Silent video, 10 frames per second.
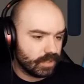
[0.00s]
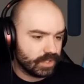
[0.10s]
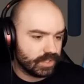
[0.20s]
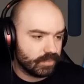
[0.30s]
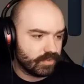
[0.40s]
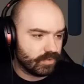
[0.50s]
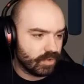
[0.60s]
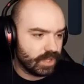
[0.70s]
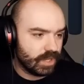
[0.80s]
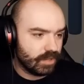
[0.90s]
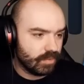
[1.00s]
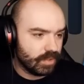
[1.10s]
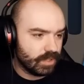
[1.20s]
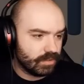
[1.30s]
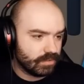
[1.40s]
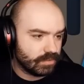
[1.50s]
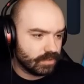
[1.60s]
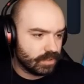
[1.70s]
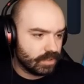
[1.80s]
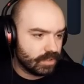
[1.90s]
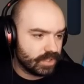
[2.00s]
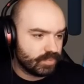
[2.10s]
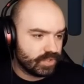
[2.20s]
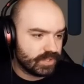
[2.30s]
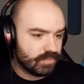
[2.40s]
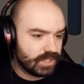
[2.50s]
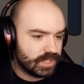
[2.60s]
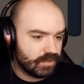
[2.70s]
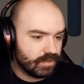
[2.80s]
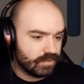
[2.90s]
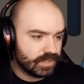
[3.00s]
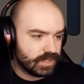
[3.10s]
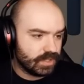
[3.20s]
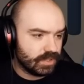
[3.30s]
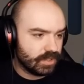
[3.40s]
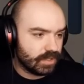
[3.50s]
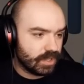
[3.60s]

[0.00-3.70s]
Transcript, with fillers: Actually, I'm going to throw that egg away. Let's put some materials in there,